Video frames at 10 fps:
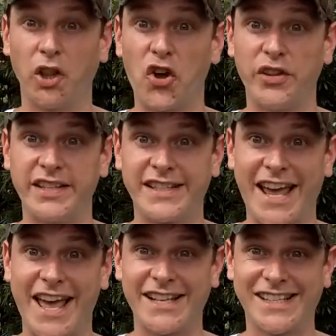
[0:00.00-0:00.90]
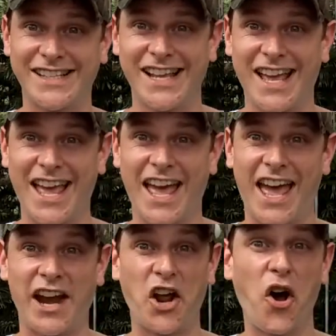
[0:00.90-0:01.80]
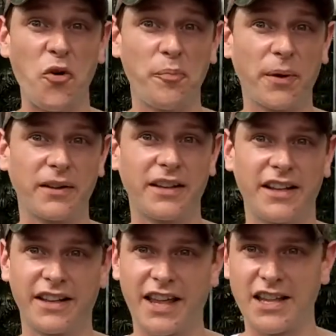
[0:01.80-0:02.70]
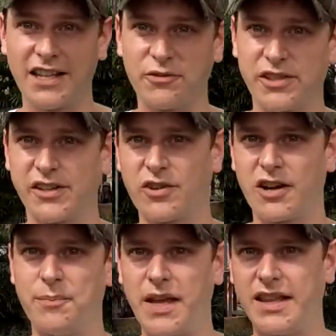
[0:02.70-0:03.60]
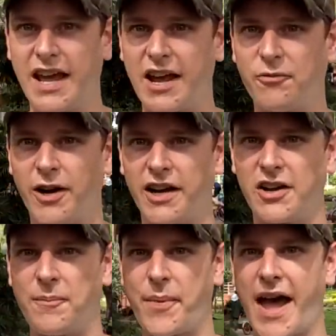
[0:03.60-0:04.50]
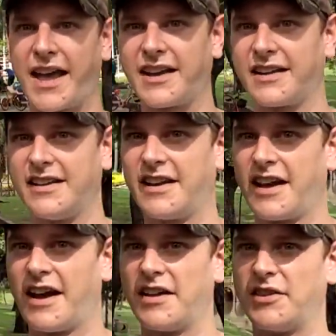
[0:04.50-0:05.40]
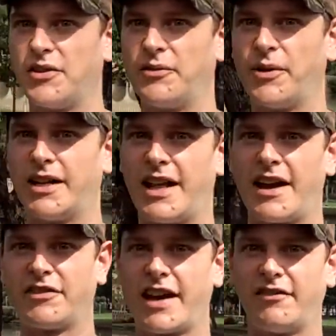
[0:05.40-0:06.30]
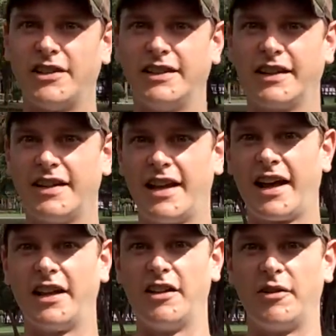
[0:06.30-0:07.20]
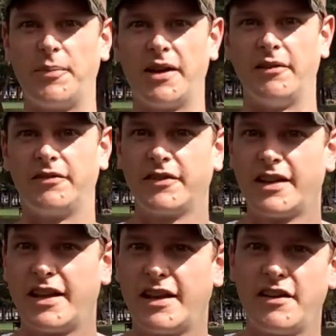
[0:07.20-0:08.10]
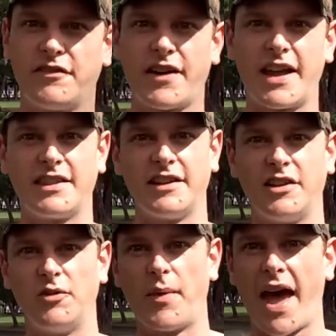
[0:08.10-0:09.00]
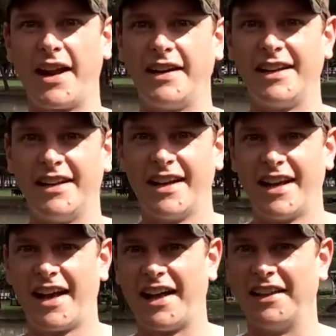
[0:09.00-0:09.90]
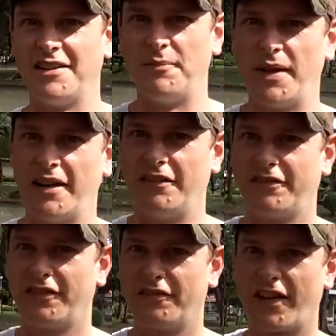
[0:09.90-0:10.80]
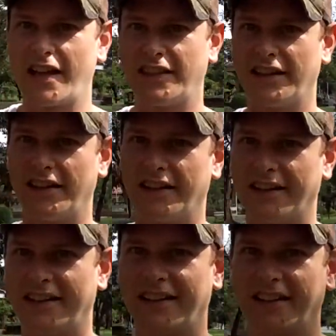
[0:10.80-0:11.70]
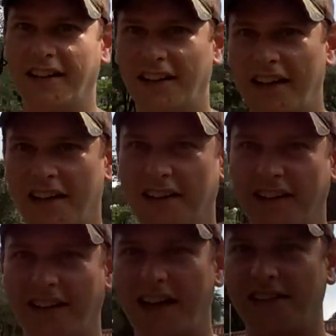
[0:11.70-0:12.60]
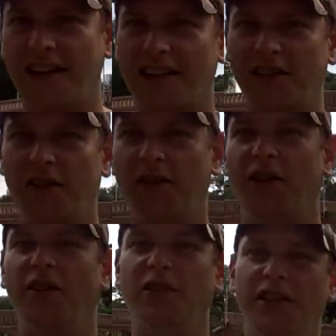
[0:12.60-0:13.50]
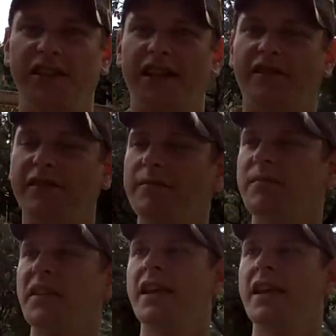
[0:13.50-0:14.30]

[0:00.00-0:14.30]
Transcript: below the stairs and hope that they were still going to be there when I got back. I thought, well, I have to have a little bit of faith in humanity, a little bit of faith in the cleaner, the guest house owner, all this stuff.